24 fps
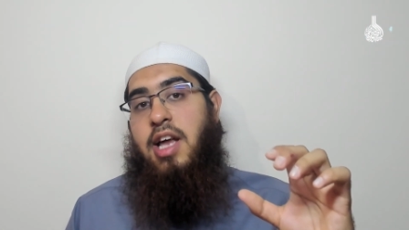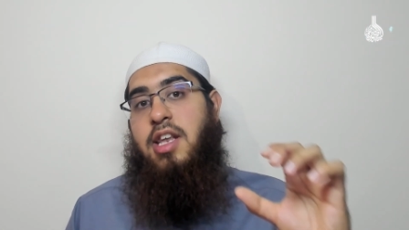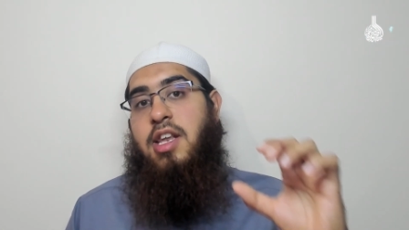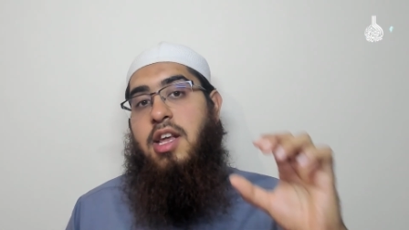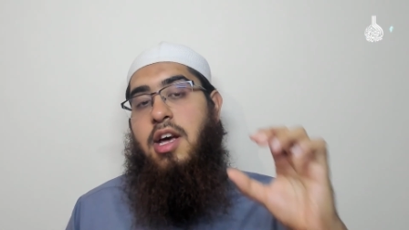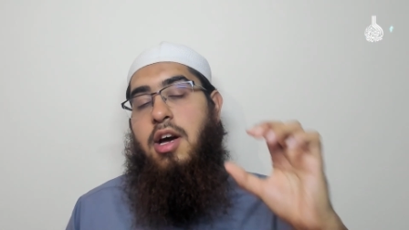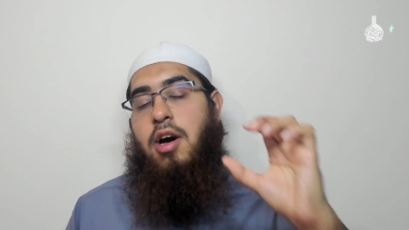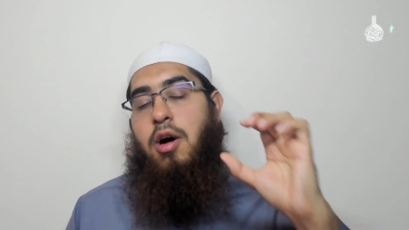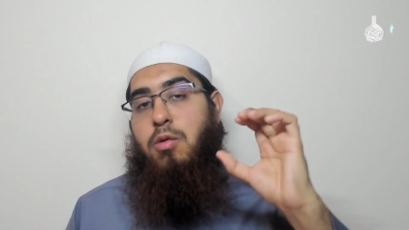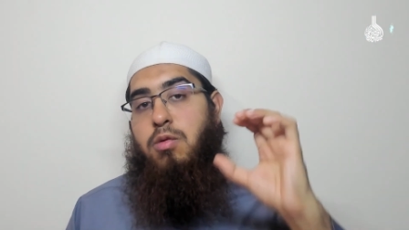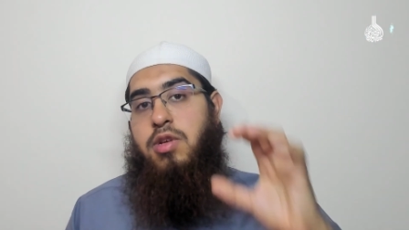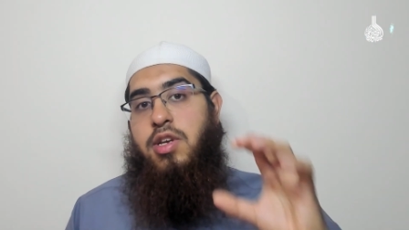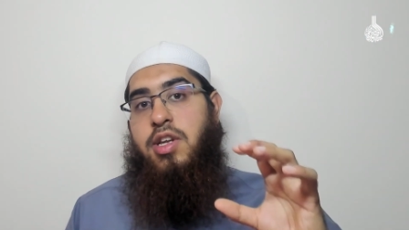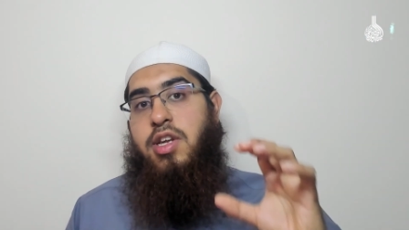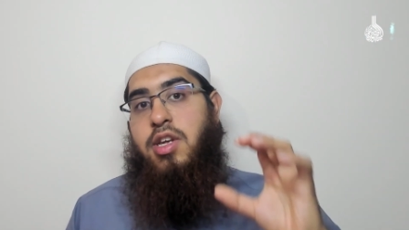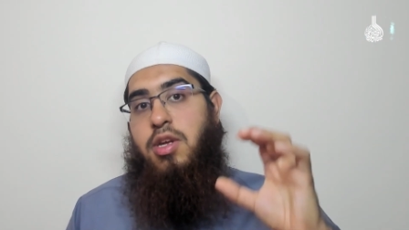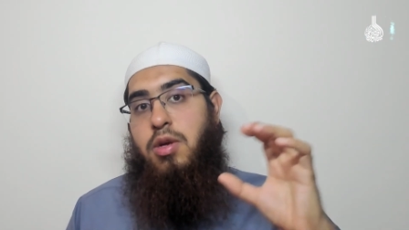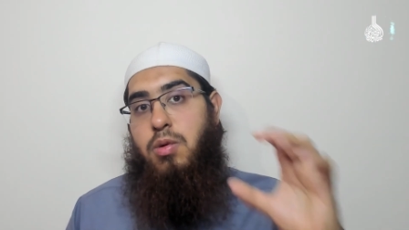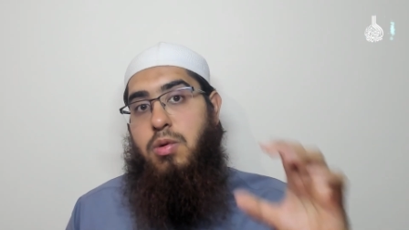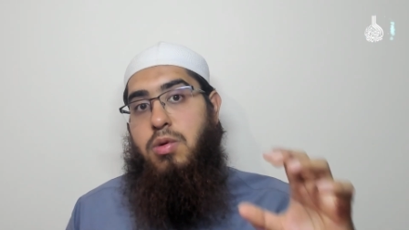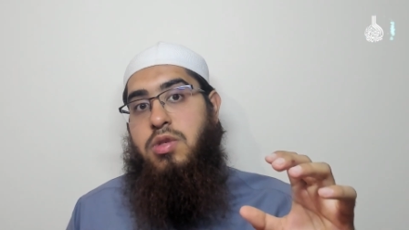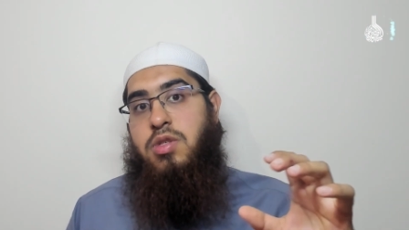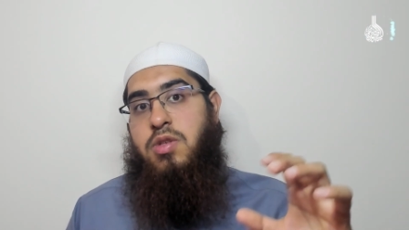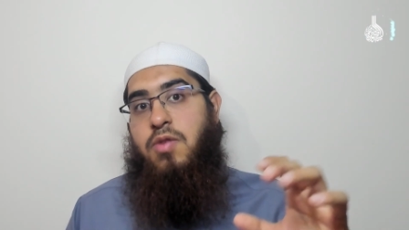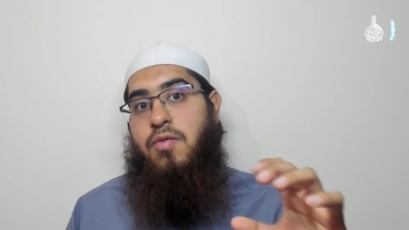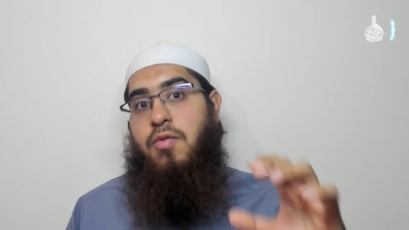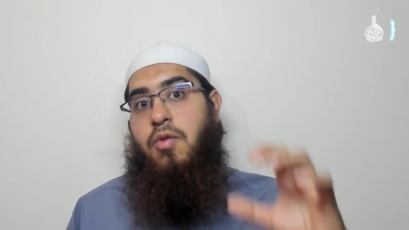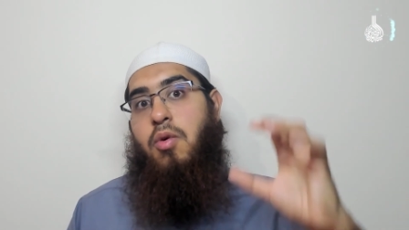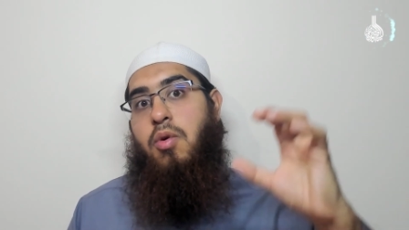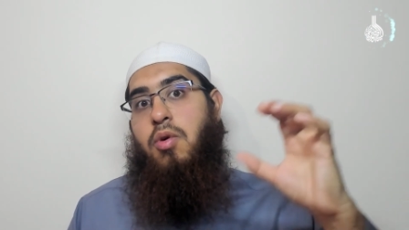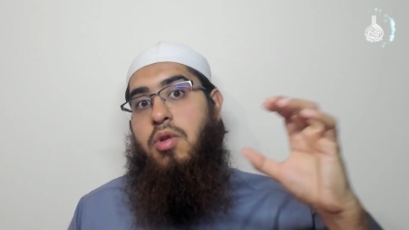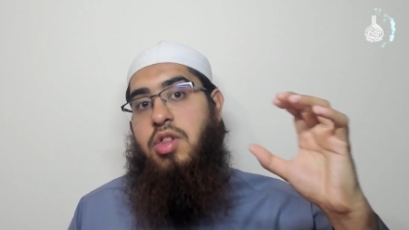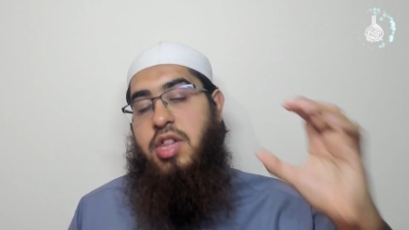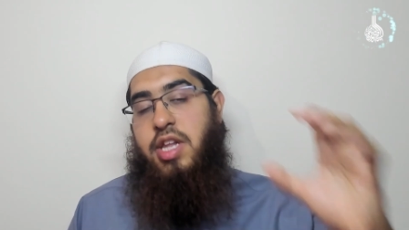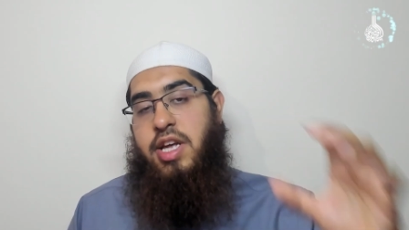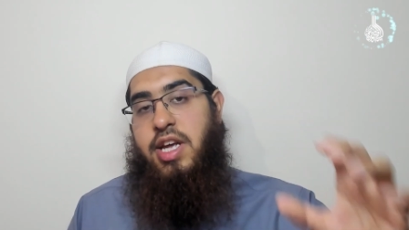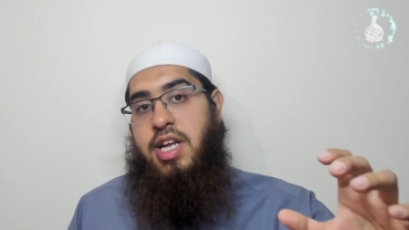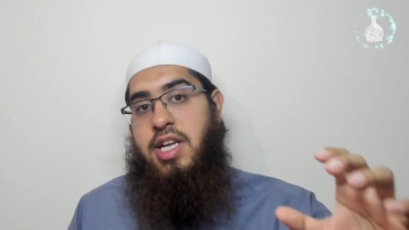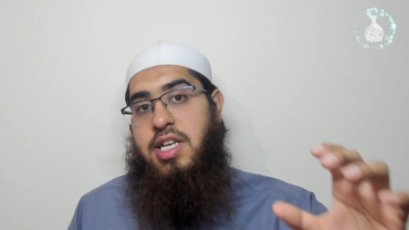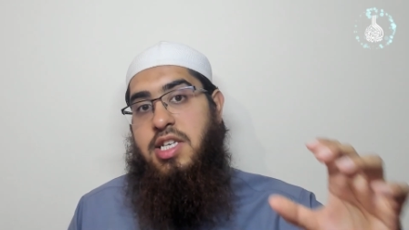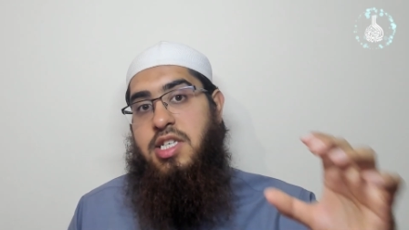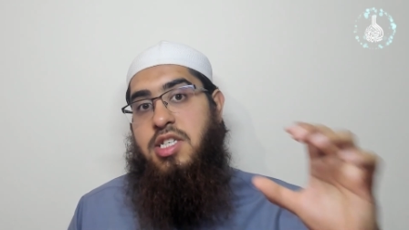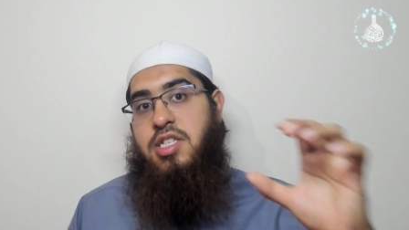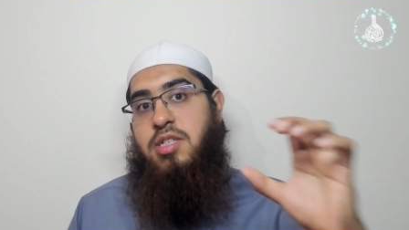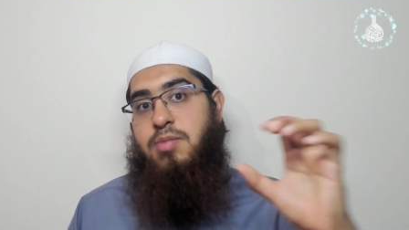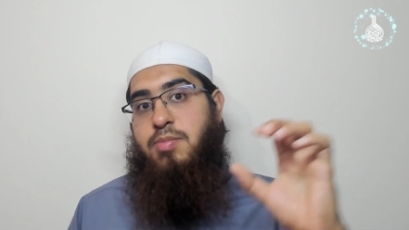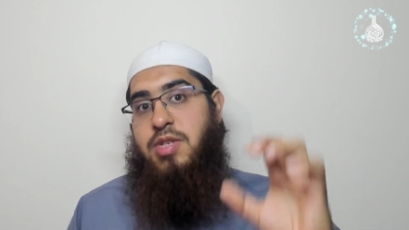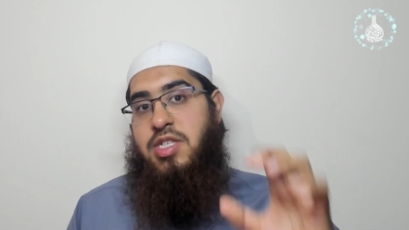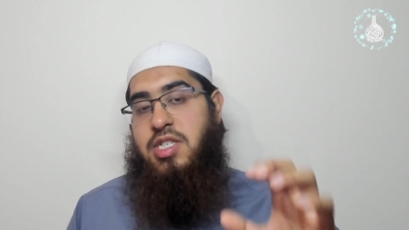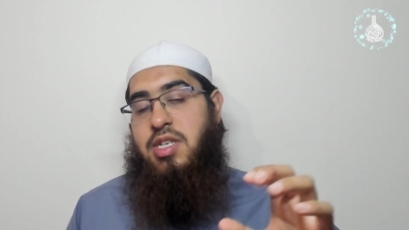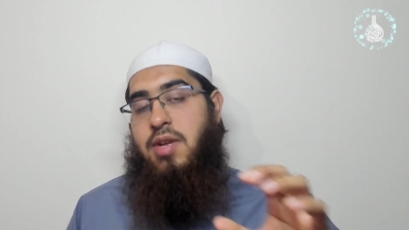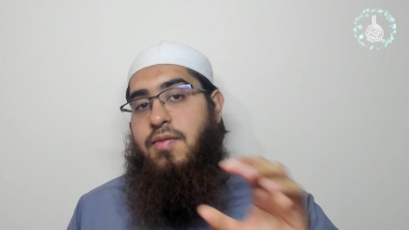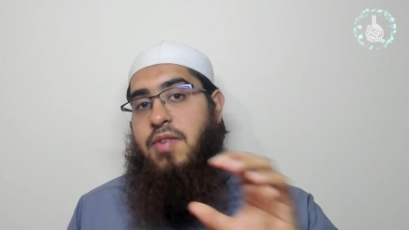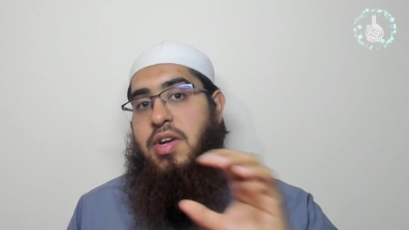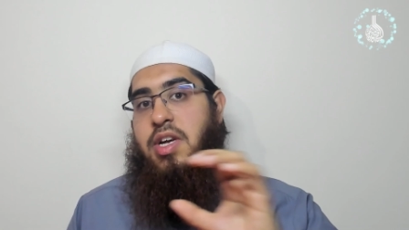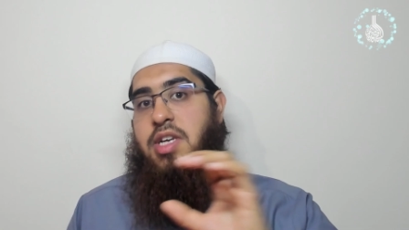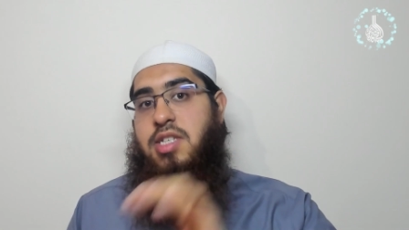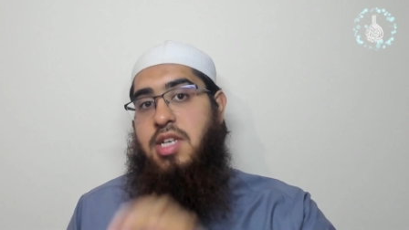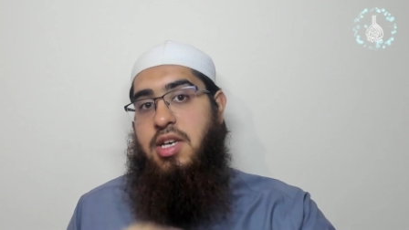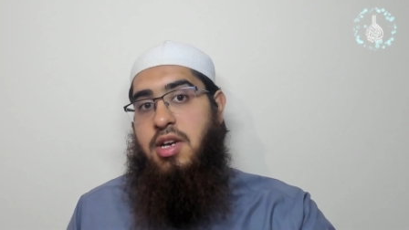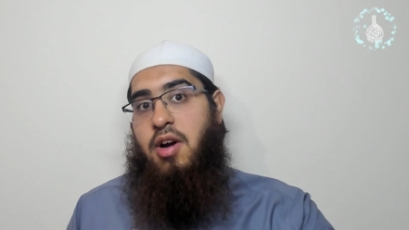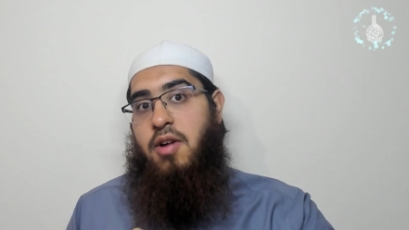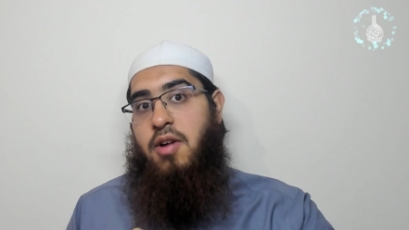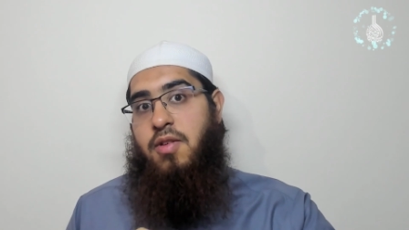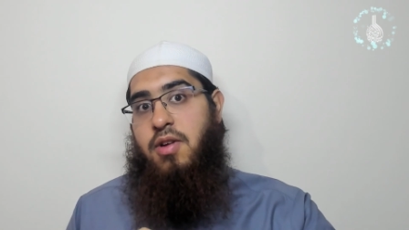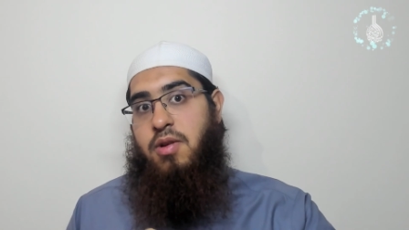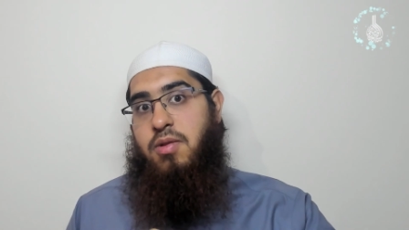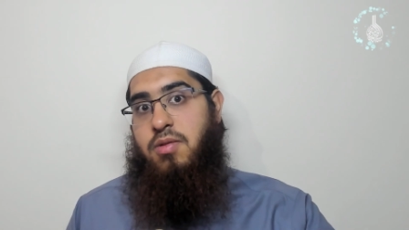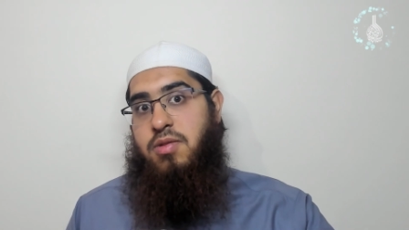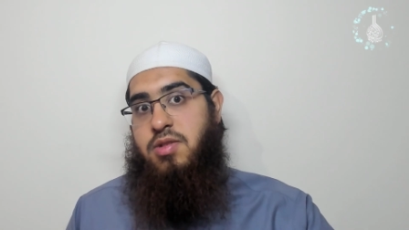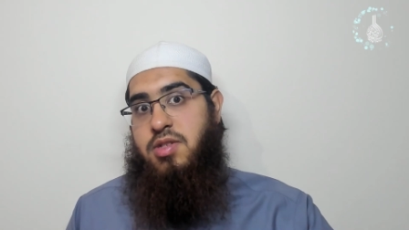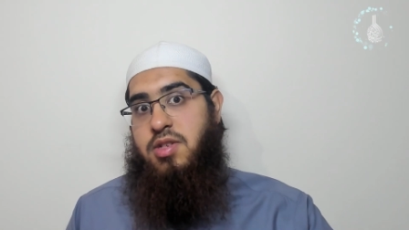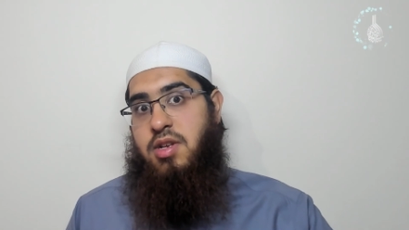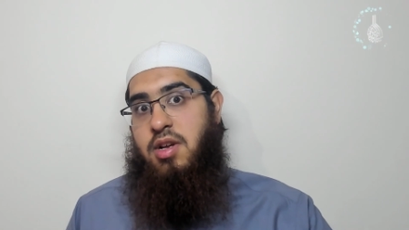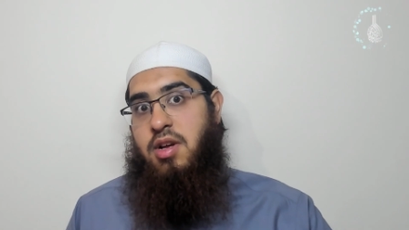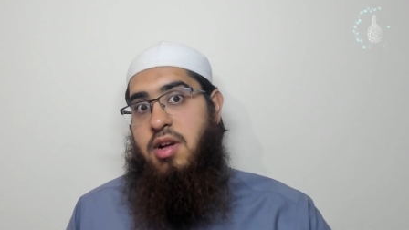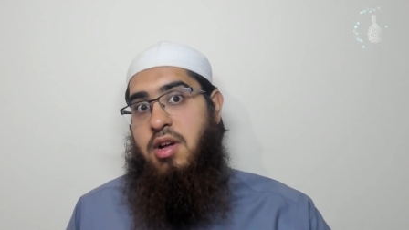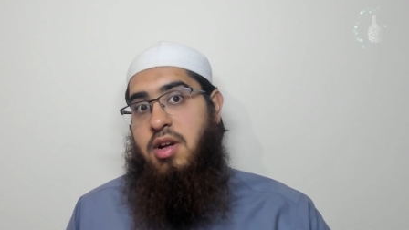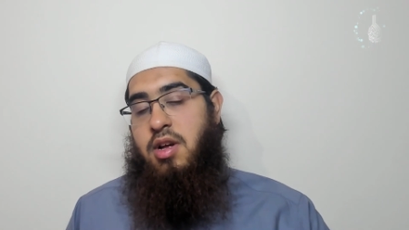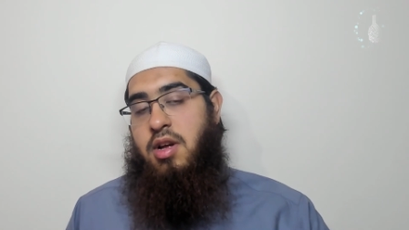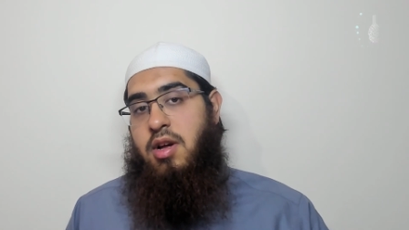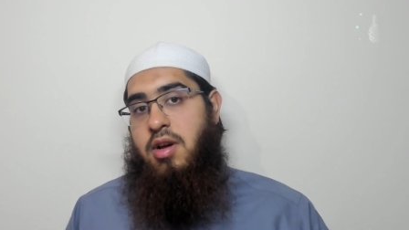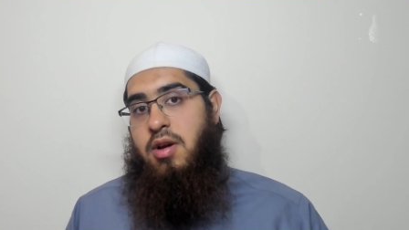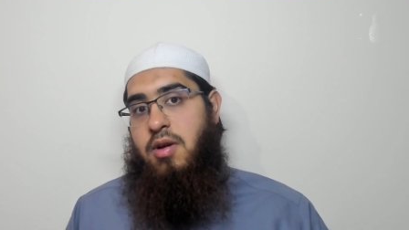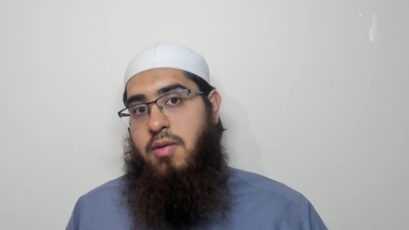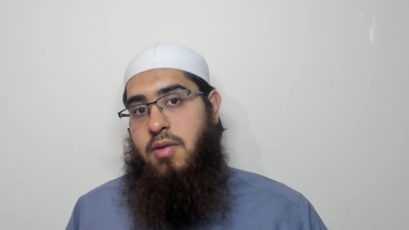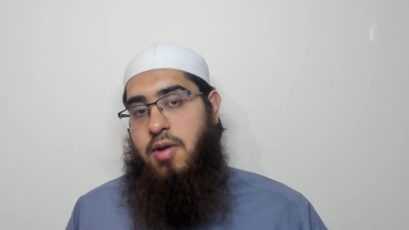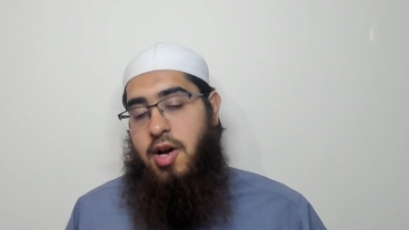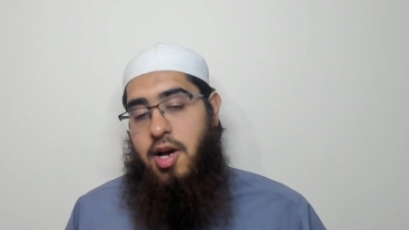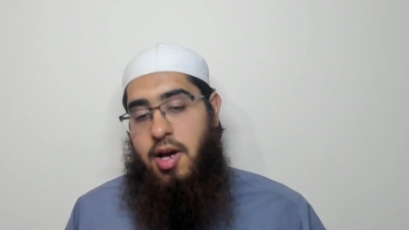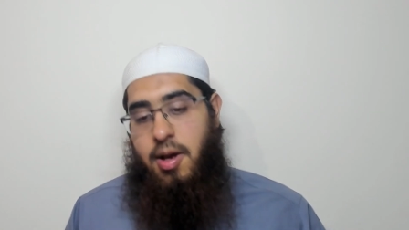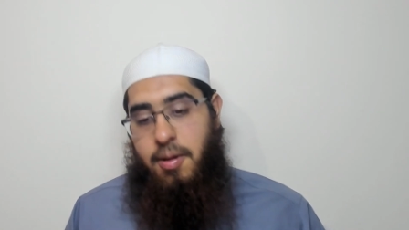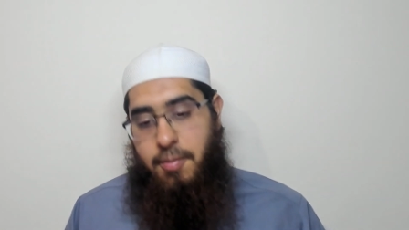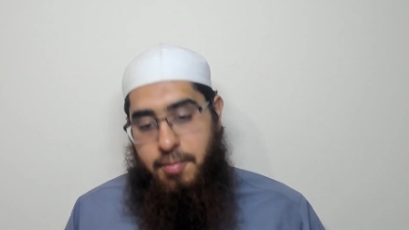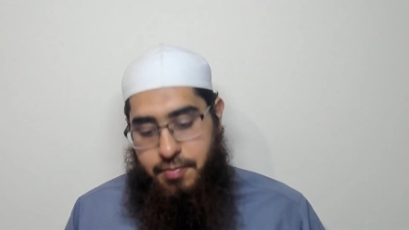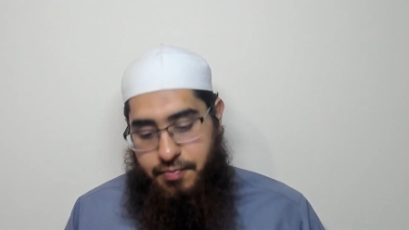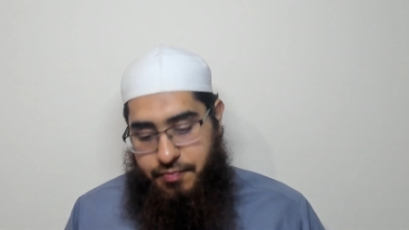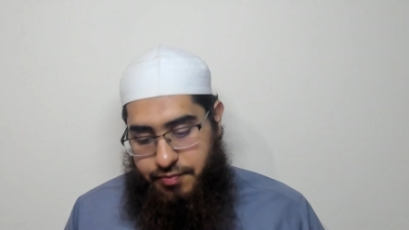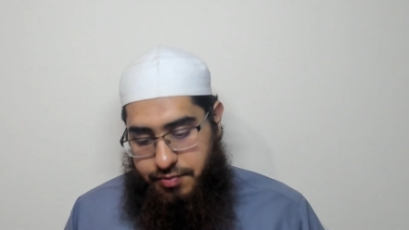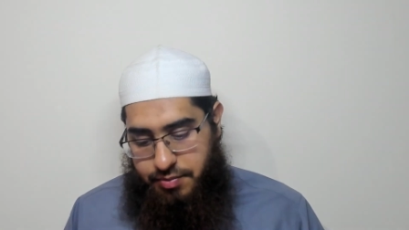and they're only used for these specific scenarios, right?